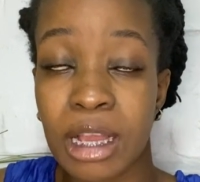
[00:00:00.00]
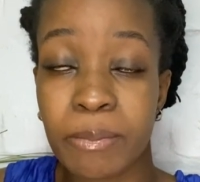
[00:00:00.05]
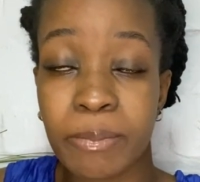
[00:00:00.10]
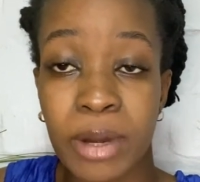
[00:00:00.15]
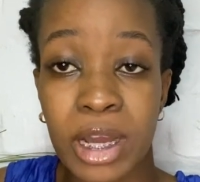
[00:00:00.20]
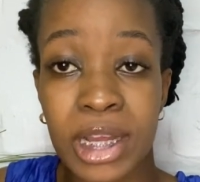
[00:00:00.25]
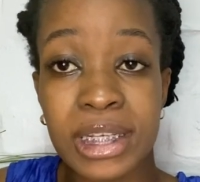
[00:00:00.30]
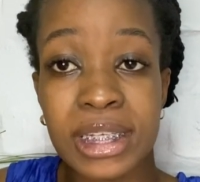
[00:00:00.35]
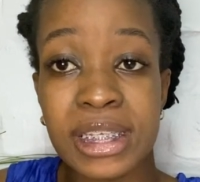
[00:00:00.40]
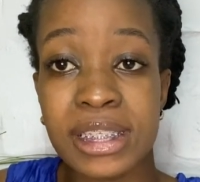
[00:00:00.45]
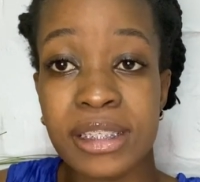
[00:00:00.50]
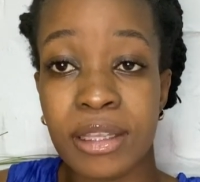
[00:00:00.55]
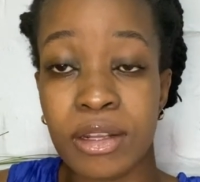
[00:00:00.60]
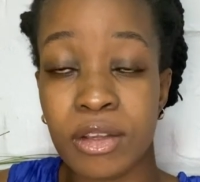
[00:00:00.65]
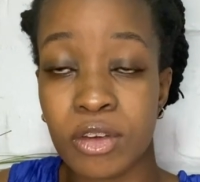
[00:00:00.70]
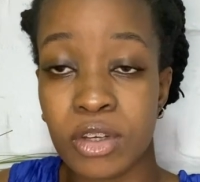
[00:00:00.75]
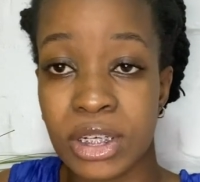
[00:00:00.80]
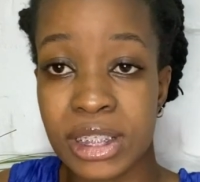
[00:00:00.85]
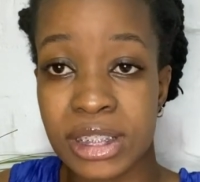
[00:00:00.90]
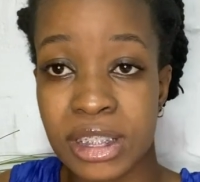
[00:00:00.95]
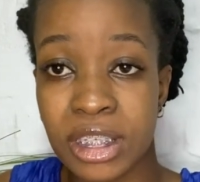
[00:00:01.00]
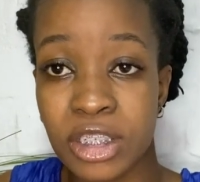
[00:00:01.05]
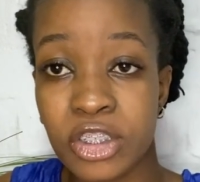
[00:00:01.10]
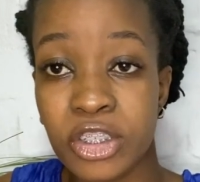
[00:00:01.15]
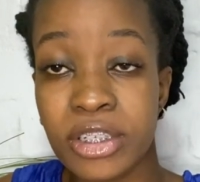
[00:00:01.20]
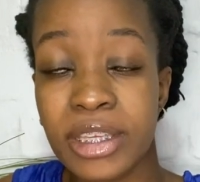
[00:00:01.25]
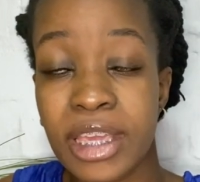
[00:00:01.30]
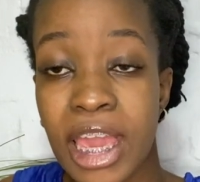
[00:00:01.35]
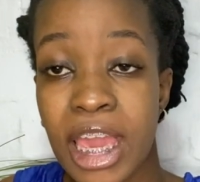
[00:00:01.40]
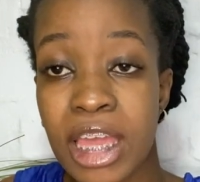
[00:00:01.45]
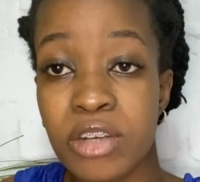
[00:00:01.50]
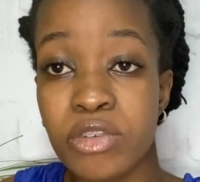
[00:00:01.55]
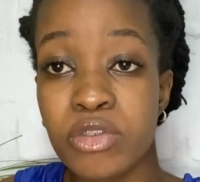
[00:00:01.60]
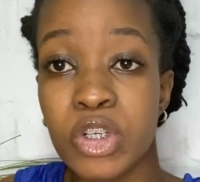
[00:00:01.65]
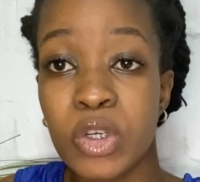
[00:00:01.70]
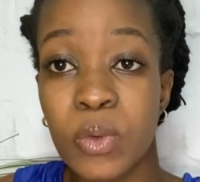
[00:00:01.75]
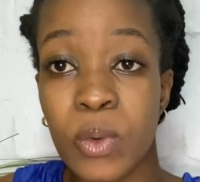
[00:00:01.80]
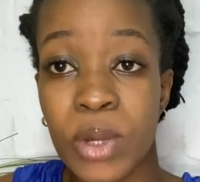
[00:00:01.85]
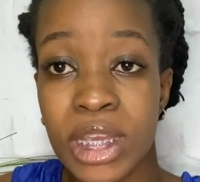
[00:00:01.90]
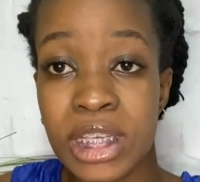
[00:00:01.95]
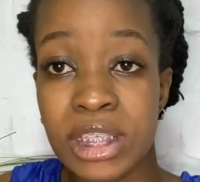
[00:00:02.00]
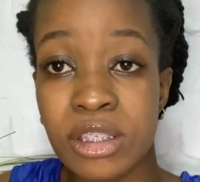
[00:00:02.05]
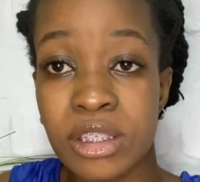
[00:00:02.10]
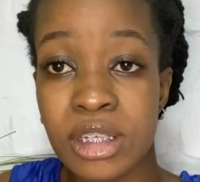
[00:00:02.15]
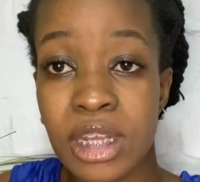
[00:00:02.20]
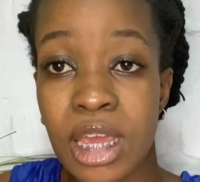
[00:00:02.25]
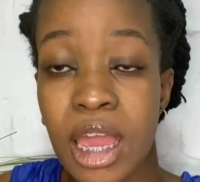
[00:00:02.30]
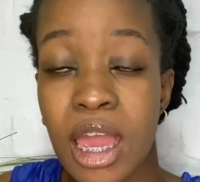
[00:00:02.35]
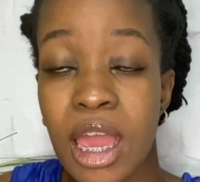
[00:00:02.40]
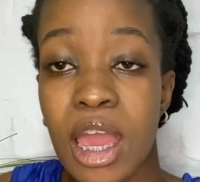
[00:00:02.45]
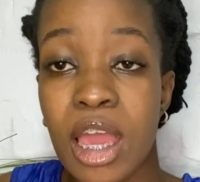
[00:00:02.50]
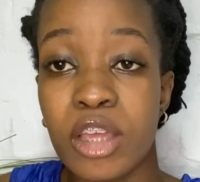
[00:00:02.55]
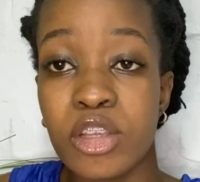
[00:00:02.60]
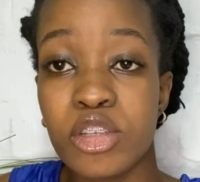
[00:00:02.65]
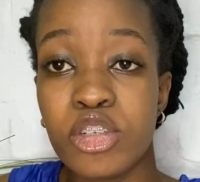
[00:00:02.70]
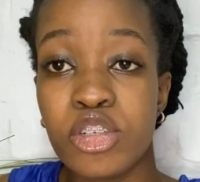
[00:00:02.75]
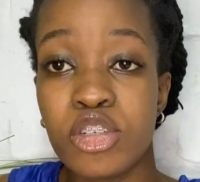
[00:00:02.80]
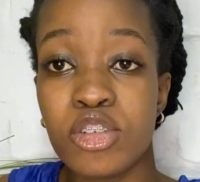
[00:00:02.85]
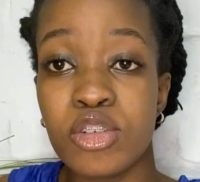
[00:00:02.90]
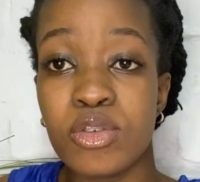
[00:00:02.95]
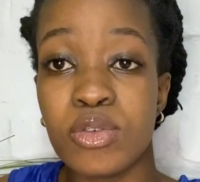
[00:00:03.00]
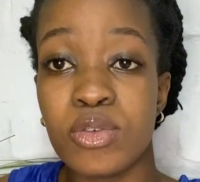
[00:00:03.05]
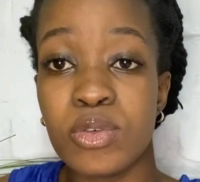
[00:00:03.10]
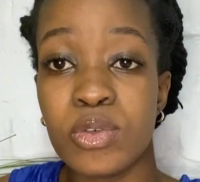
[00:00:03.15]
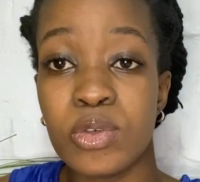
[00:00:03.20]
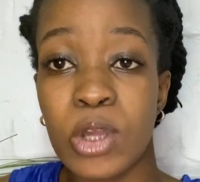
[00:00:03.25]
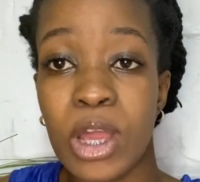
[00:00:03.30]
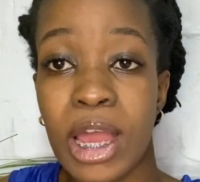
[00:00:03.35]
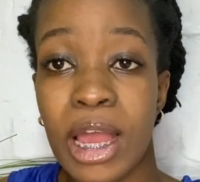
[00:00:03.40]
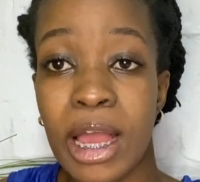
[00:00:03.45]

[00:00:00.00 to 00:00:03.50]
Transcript: parties and organization can request to